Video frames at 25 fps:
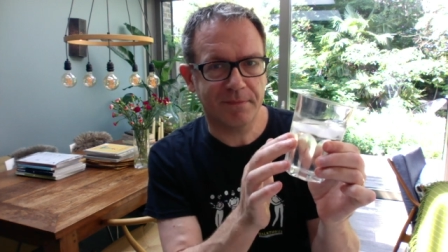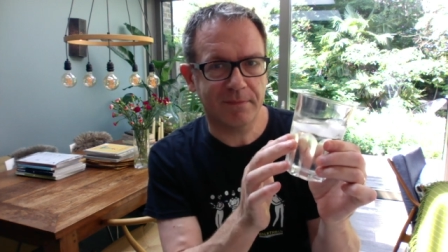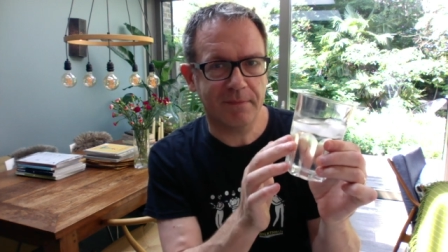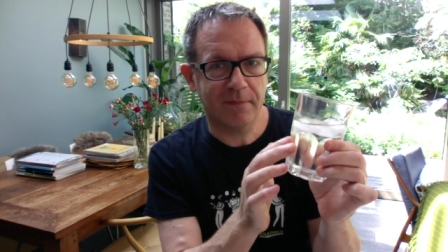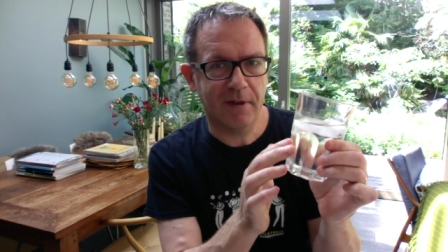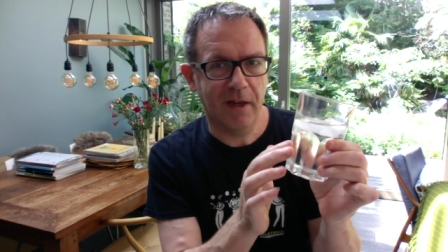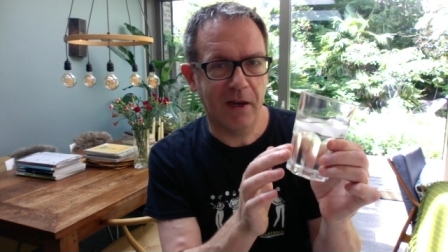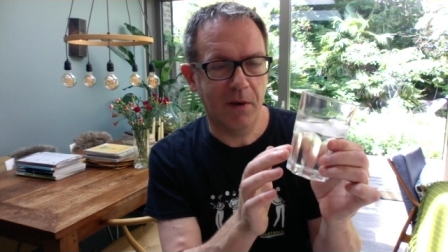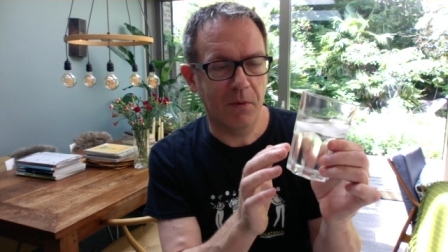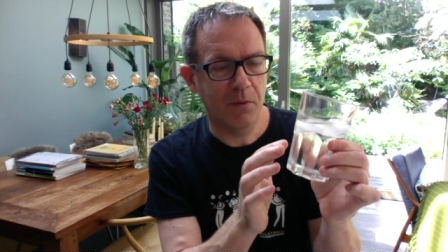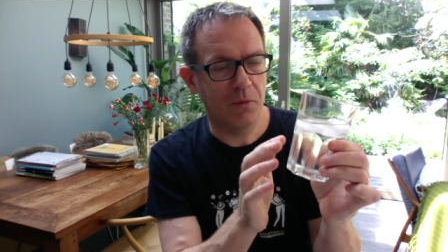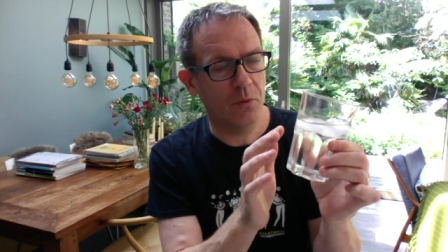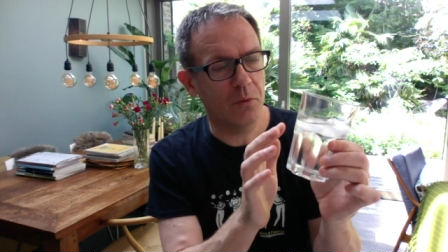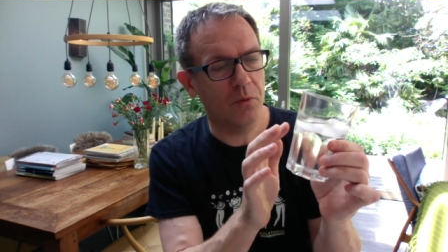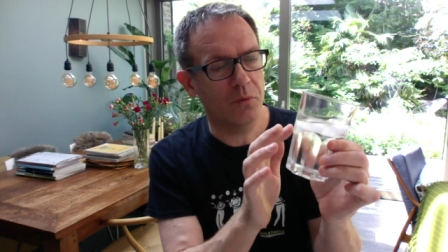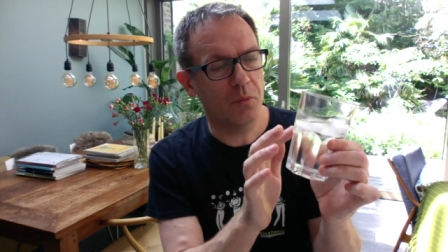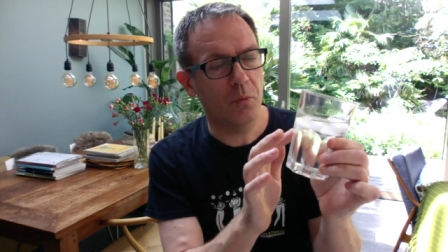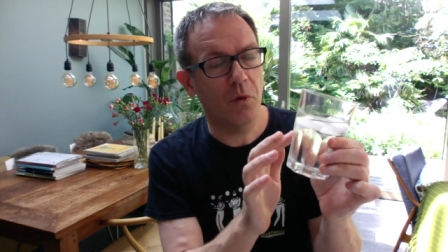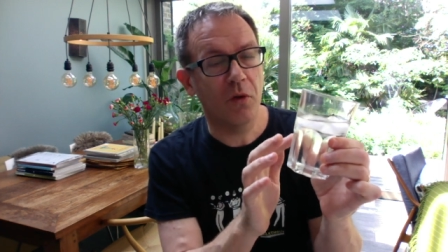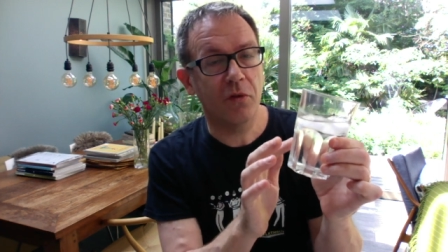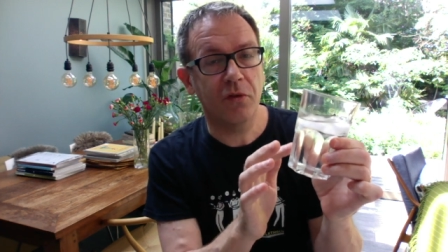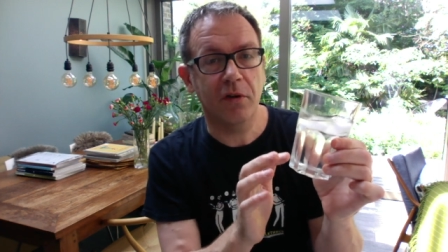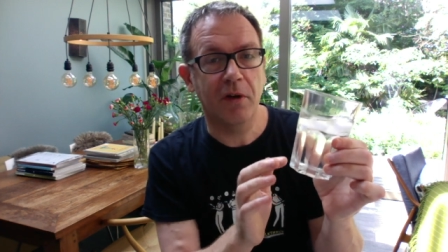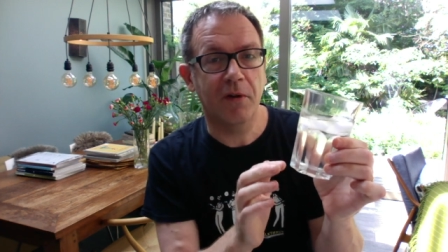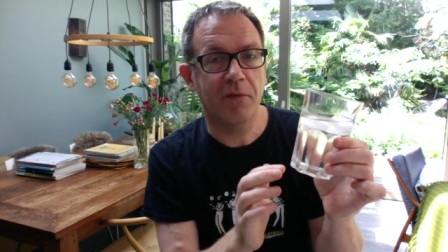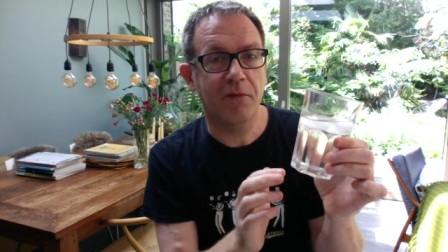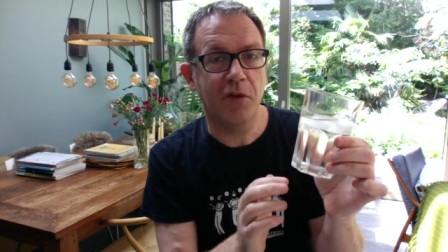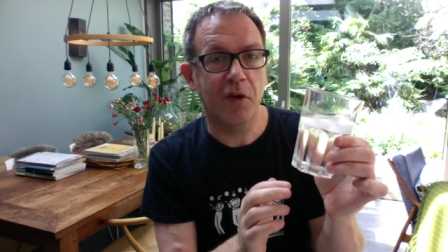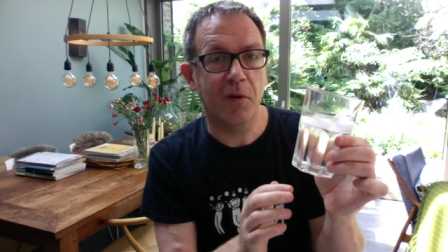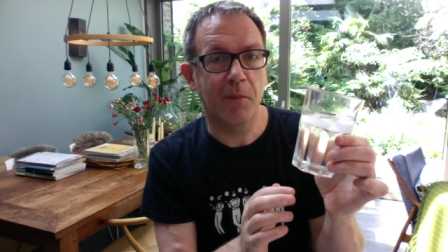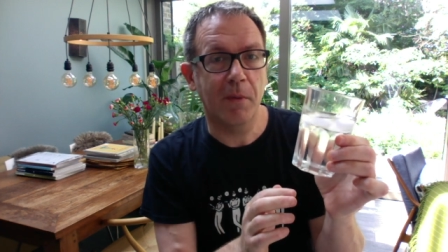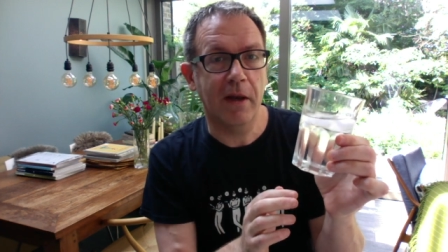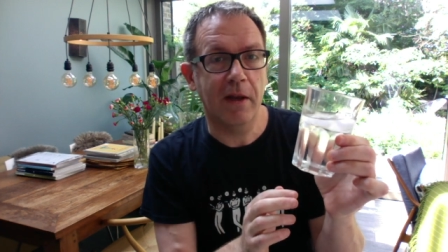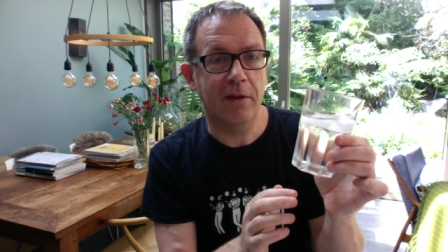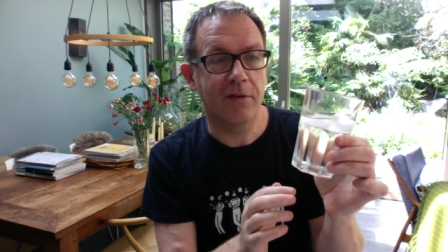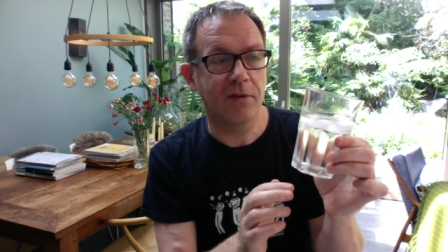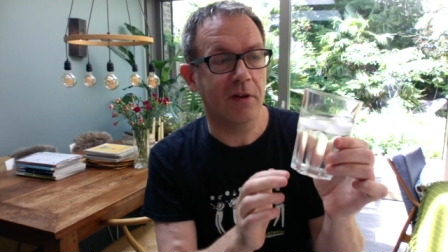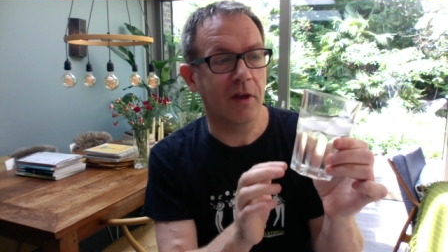And it wasn't a few
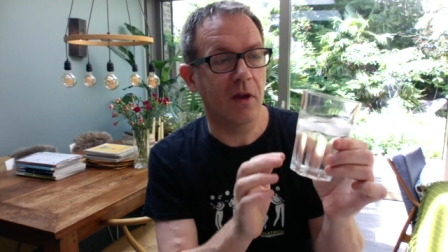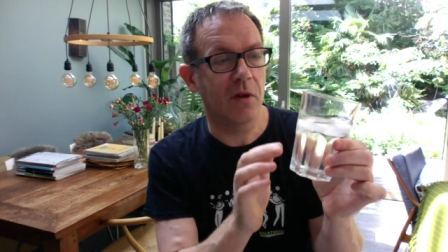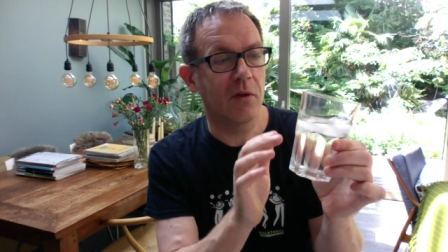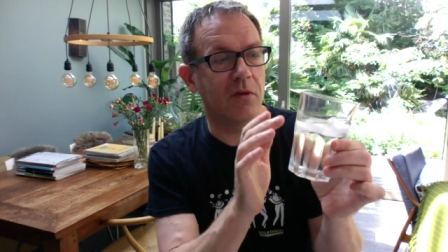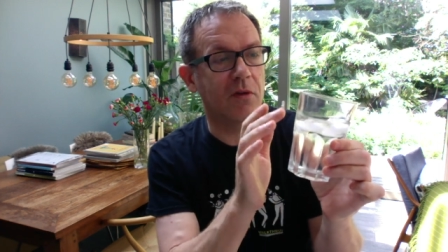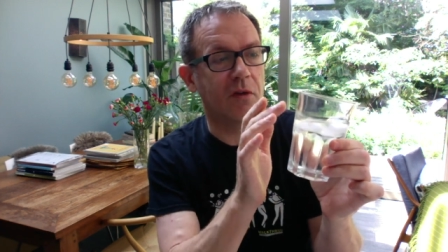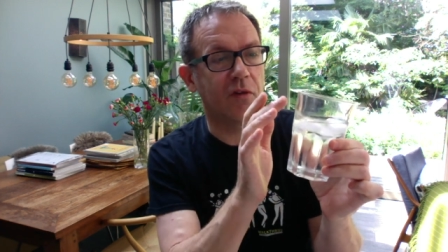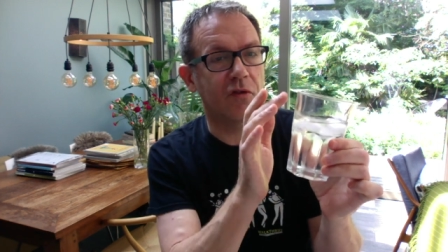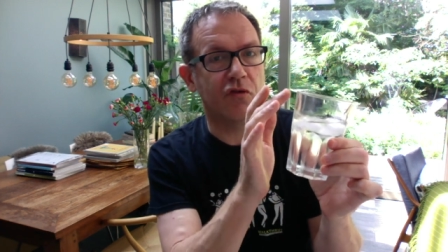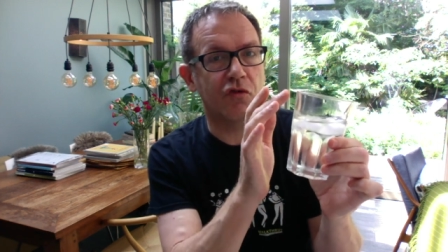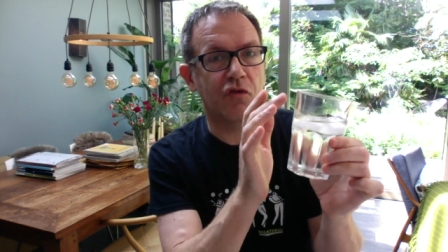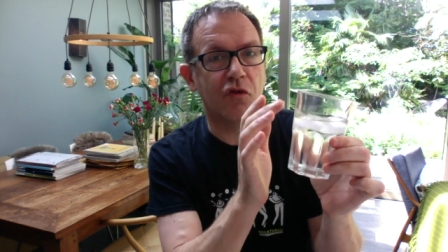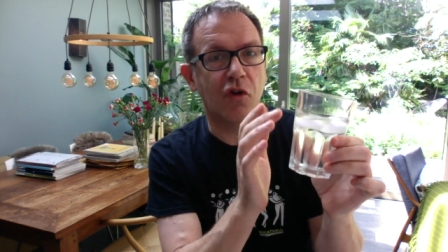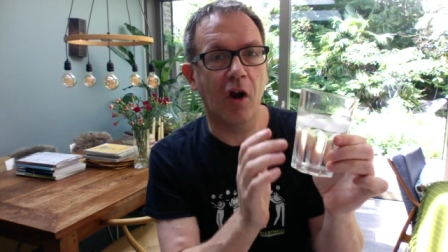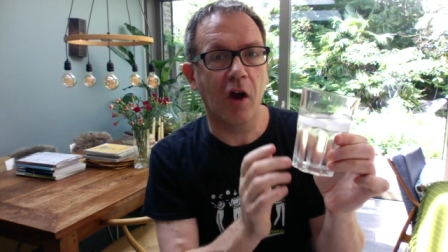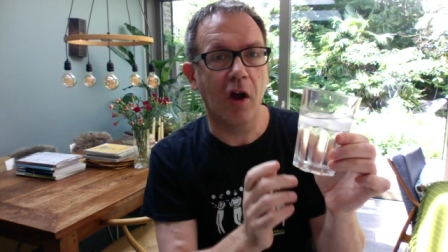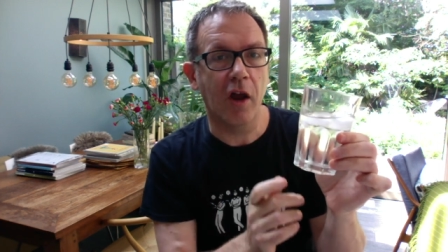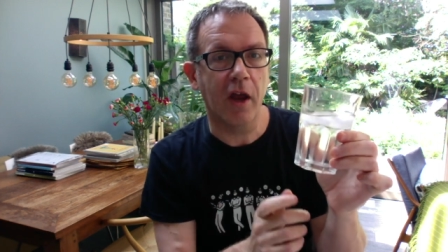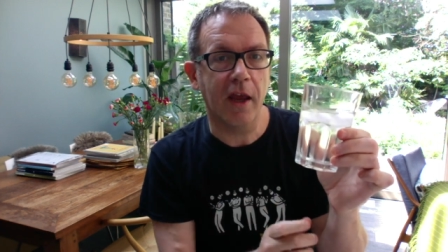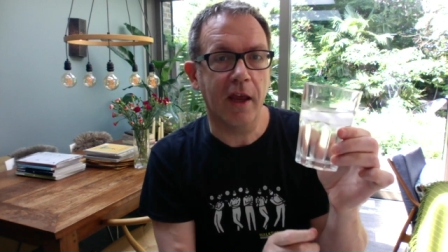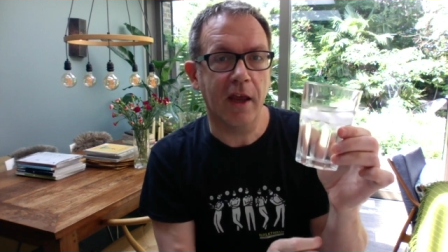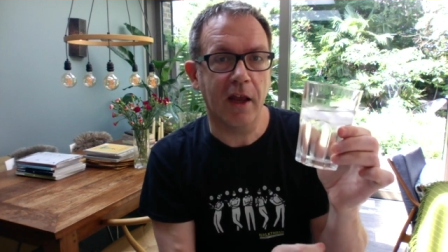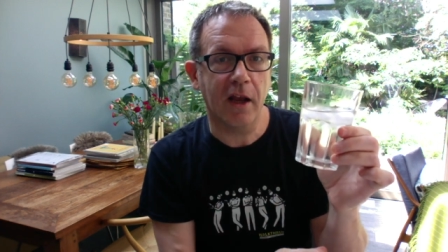minutes ago. It was a dry